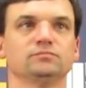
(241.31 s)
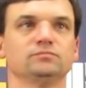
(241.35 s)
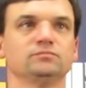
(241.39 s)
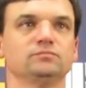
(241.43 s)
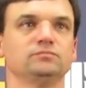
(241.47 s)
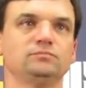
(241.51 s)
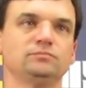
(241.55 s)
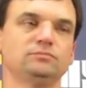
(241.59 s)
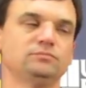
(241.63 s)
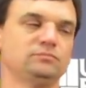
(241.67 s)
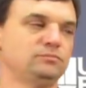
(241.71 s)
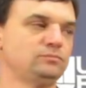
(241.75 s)

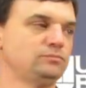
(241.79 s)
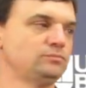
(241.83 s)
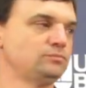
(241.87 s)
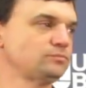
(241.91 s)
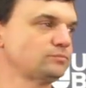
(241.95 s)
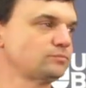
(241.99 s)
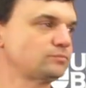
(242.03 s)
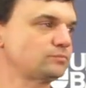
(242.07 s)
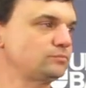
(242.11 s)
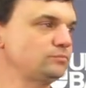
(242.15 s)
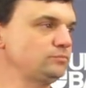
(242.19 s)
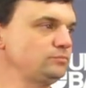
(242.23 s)
Neal, you
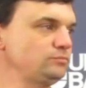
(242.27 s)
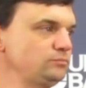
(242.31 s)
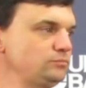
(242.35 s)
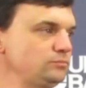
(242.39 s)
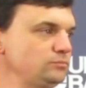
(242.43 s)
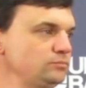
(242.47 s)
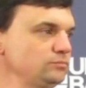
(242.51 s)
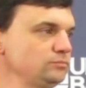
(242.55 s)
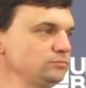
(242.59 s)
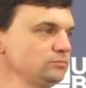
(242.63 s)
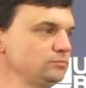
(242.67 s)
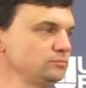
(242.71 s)

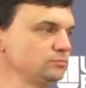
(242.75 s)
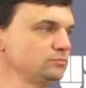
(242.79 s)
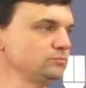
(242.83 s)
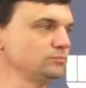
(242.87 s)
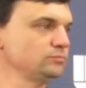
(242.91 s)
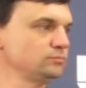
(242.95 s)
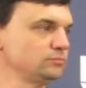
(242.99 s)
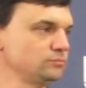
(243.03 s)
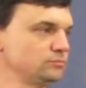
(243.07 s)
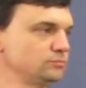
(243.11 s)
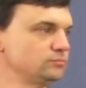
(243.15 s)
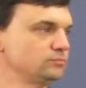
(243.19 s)
shuffled some
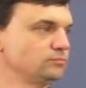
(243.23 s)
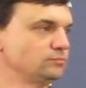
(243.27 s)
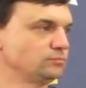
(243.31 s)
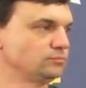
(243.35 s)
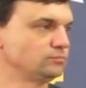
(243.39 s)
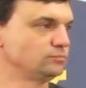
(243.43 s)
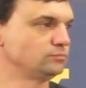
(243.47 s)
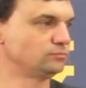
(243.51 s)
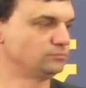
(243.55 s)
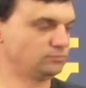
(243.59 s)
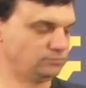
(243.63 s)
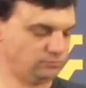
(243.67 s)
defensive
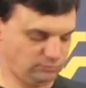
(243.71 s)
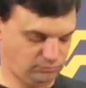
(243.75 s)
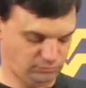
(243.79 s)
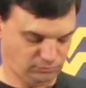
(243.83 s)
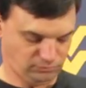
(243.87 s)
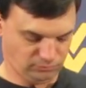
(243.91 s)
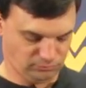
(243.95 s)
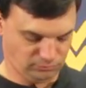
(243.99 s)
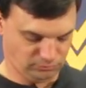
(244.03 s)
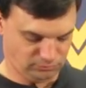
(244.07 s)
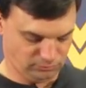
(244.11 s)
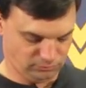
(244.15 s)
guys
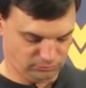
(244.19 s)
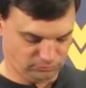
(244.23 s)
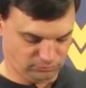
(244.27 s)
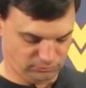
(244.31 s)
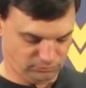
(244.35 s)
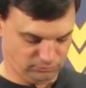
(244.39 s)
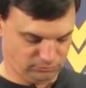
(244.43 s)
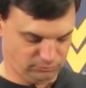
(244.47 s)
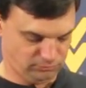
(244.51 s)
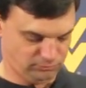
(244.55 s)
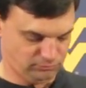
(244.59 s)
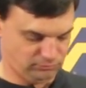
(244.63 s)
around
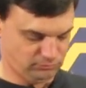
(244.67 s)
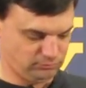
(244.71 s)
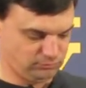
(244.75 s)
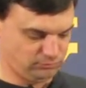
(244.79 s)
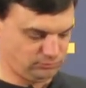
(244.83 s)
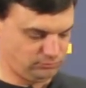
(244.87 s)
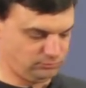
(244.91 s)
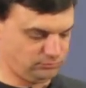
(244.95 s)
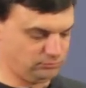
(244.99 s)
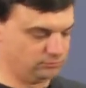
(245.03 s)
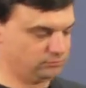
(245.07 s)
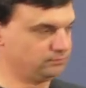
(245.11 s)
for the
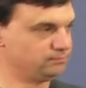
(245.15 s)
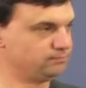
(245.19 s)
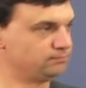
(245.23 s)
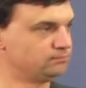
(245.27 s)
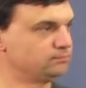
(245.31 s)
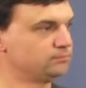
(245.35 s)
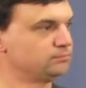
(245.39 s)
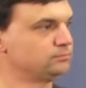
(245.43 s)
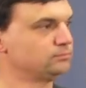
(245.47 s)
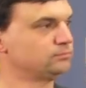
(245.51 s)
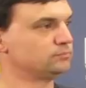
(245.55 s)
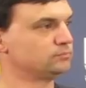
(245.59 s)
Oklahoma game.
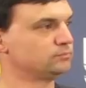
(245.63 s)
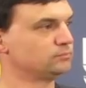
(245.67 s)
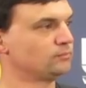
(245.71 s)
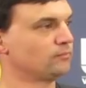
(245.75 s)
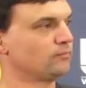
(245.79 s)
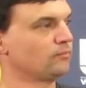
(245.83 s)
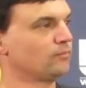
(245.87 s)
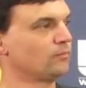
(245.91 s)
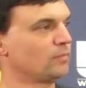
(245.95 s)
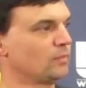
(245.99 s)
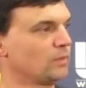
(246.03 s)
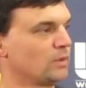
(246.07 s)

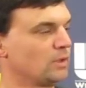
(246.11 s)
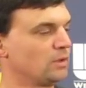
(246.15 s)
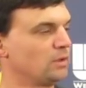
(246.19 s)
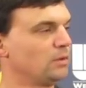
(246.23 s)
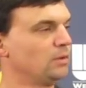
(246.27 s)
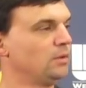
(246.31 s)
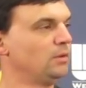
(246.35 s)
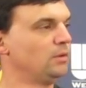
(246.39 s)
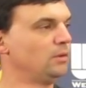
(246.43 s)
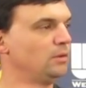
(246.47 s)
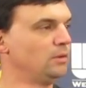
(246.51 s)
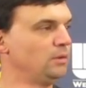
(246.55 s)
Now
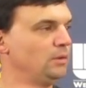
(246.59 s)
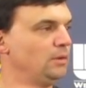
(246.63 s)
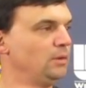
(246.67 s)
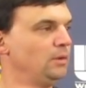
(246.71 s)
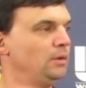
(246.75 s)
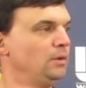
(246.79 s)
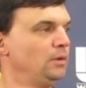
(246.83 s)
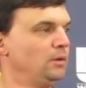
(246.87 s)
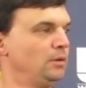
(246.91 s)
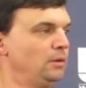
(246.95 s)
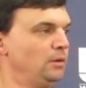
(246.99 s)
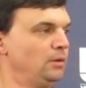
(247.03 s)
one of those
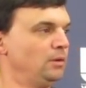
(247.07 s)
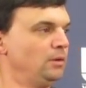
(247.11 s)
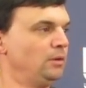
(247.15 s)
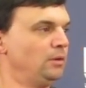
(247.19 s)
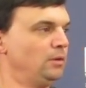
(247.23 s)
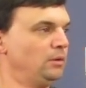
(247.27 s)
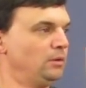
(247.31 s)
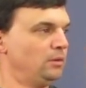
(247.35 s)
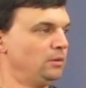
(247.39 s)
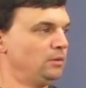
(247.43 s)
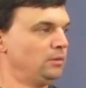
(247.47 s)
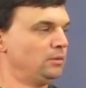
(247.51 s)
is hurt.
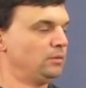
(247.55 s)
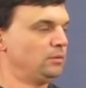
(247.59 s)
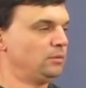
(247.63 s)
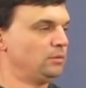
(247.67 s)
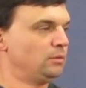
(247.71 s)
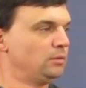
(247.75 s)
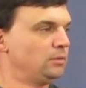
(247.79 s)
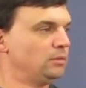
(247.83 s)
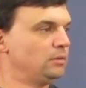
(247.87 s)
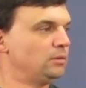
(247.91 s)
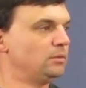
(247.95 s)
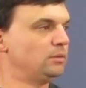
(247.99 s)
Maybe you
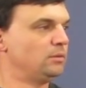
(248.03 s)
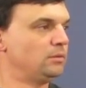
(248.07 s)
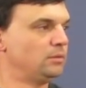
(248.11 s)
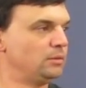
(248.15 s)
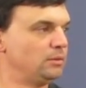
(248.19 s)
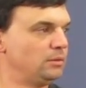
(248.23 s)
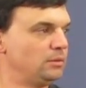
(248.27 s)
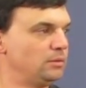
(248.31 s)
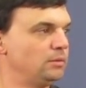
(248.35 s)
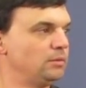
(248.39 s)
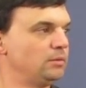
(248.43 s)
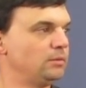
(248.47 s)
get one
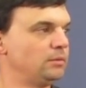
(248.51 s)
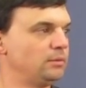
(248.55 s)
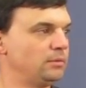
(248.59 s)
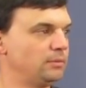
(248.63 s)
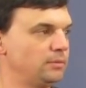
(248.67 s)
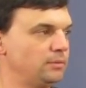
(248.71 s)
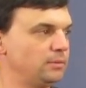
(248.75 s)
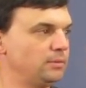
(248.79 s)
back.